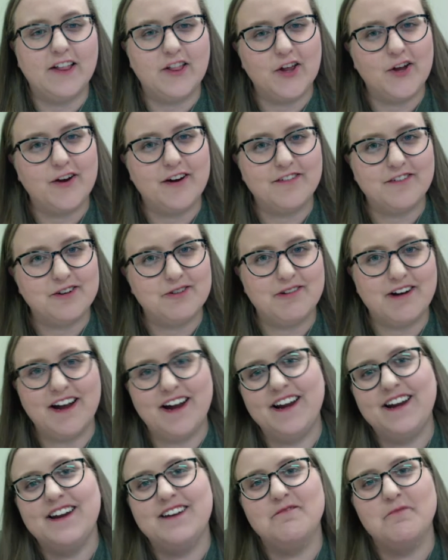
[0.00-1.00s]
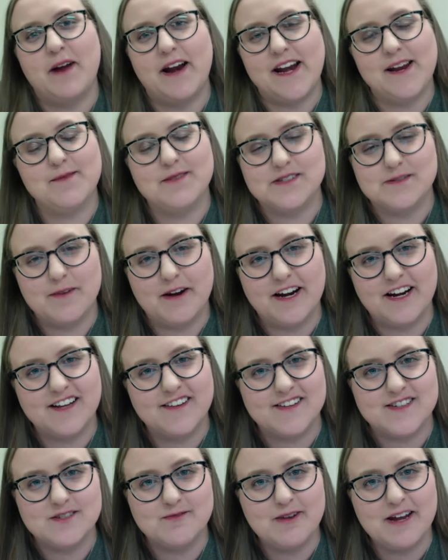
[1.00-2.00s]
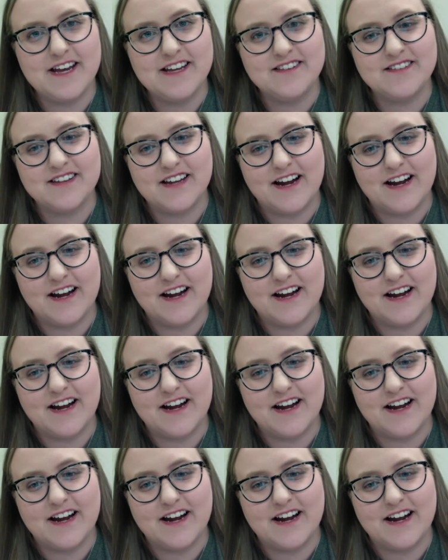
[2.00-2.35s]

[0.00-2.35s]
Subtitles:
Hello everyone, my name is Mary Elizabeth,